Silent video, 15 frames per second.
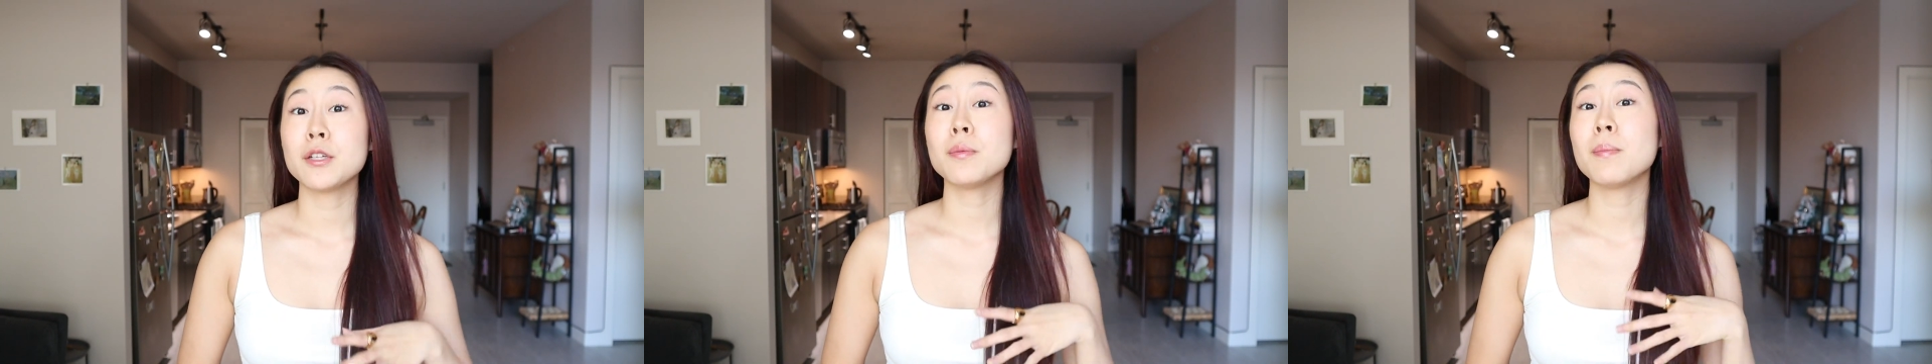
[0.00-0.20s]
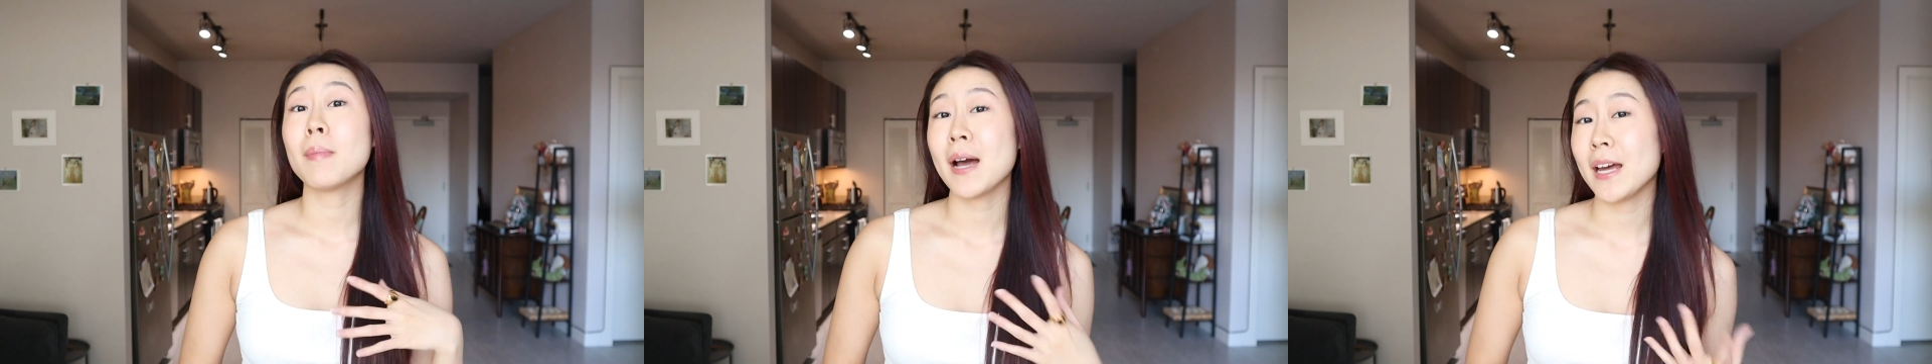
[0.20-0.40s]

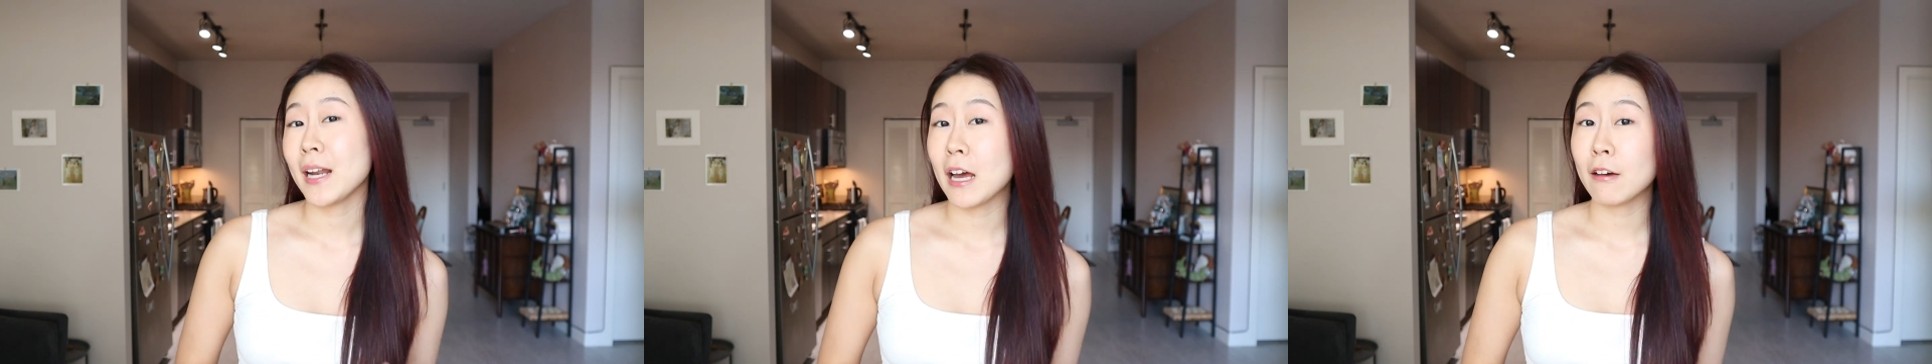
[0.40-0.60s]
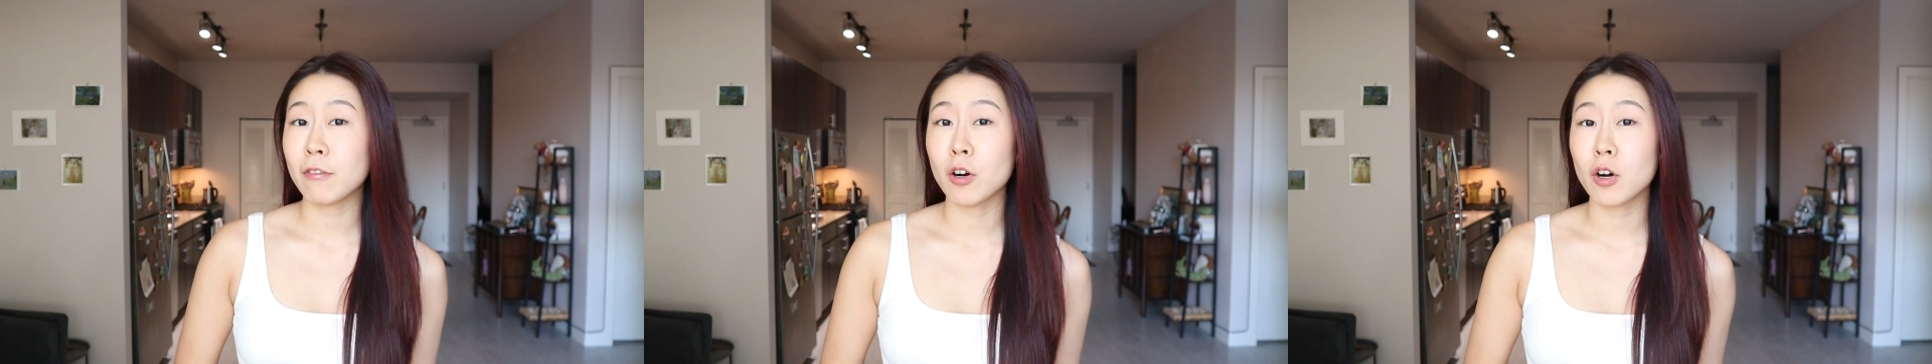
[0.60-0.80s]
You might
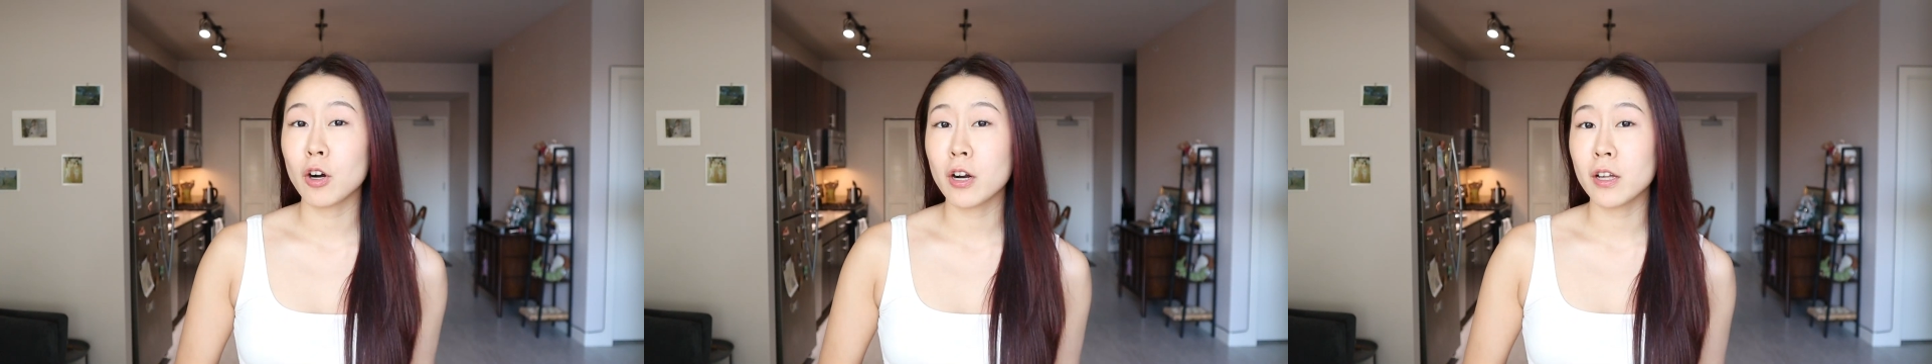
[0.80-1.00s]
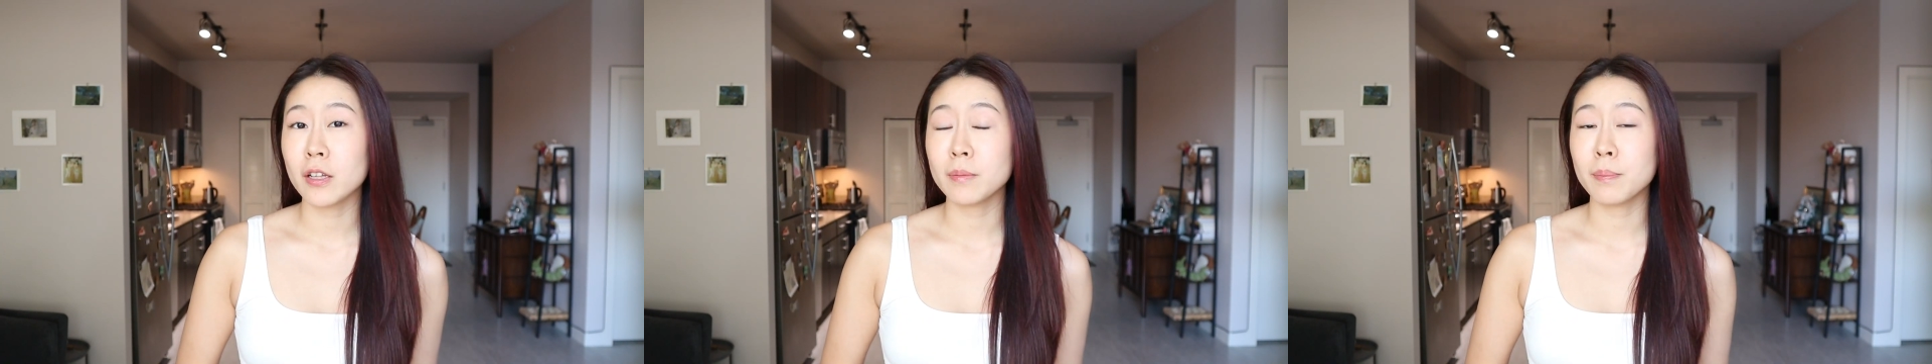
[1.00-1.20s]
have
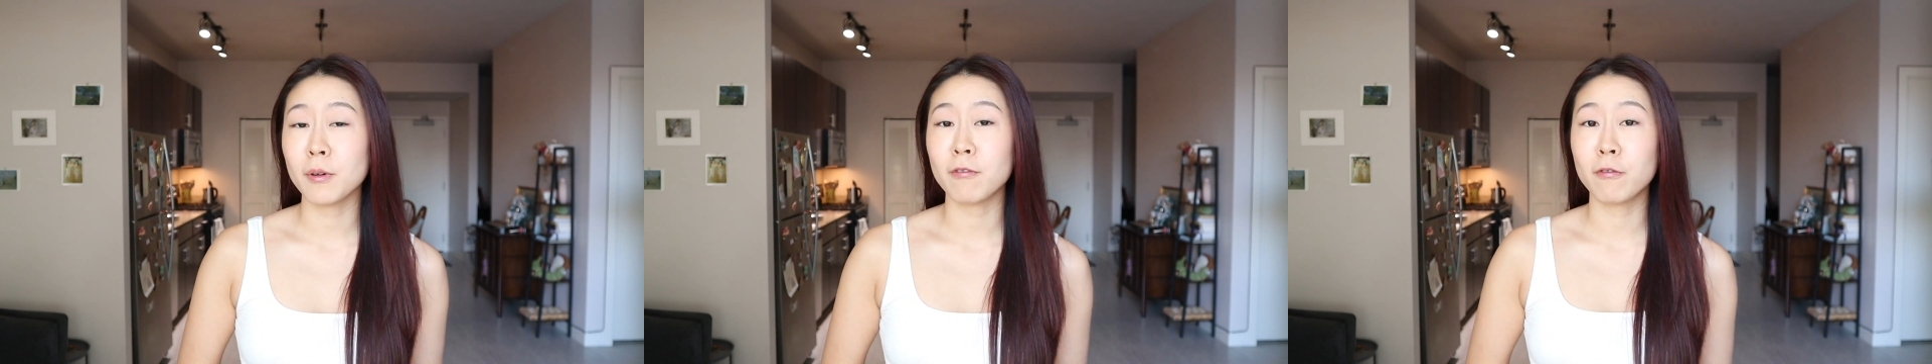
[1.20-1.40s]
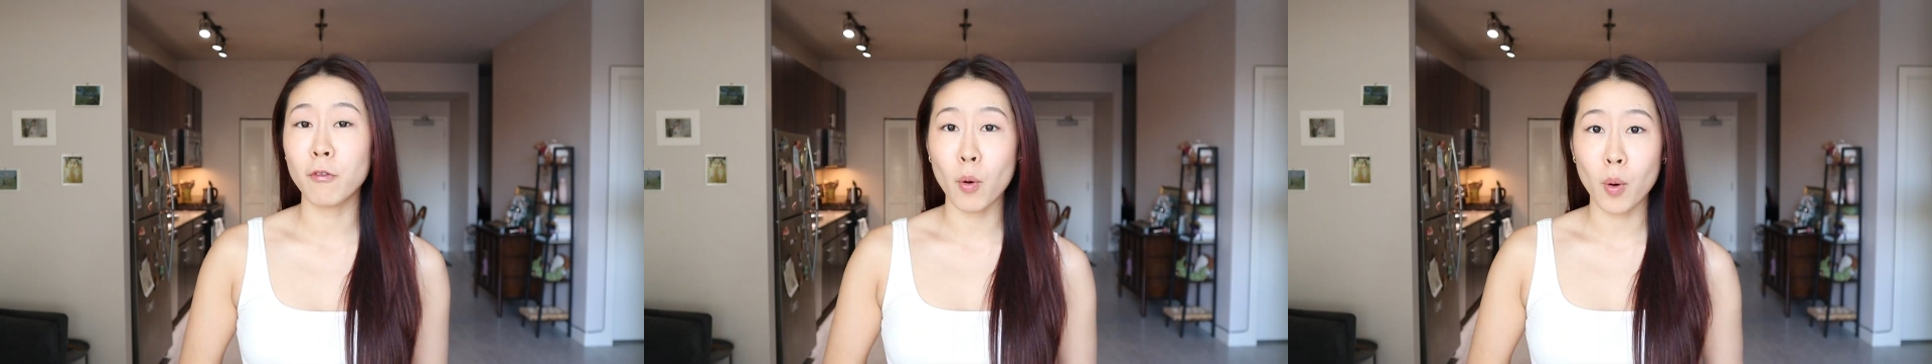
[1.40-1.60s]
heard it
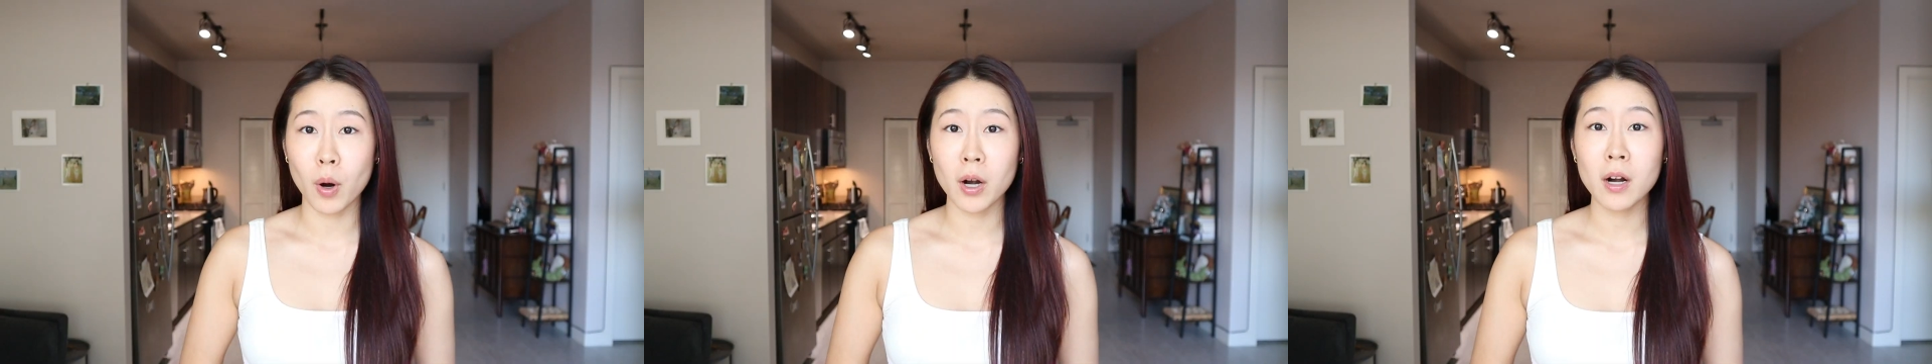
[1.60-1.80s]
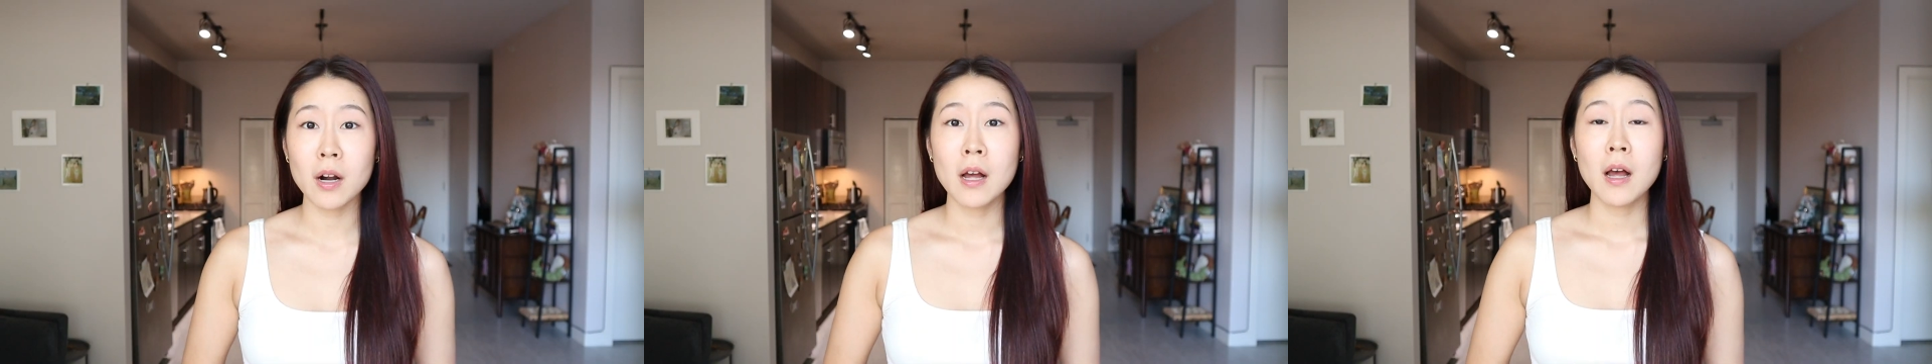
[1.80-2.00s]

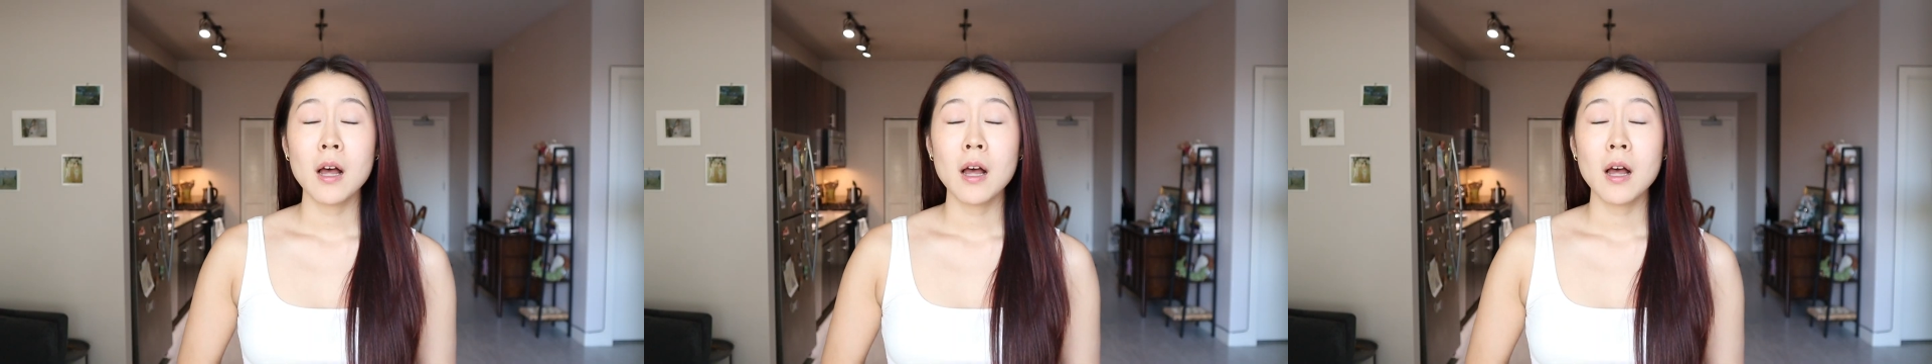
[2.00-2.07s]
before.